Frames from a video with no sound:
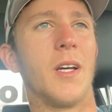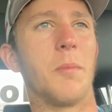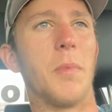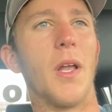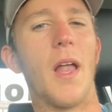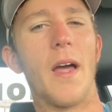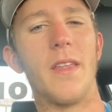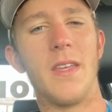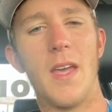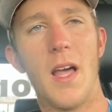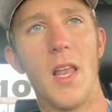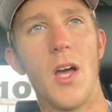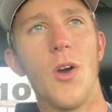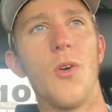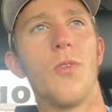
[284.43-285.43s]
But like the
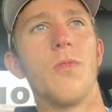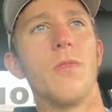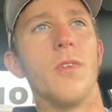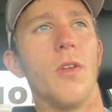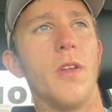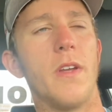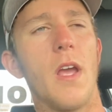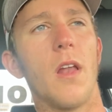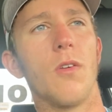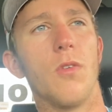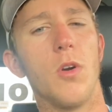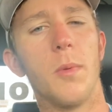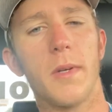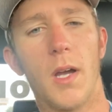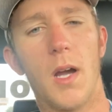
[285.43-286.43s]
yellow
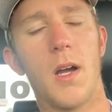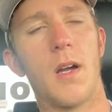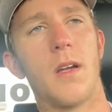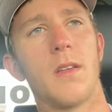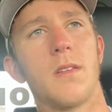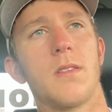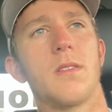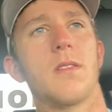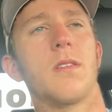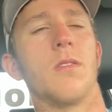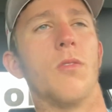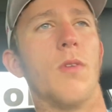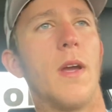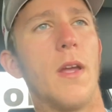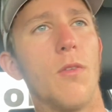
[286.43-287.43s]
Rubicons,
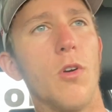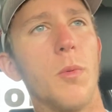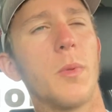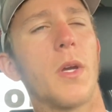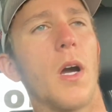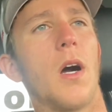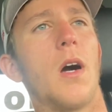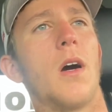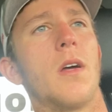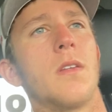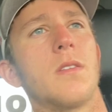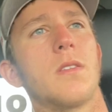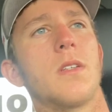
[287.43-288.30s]
red Rubicons.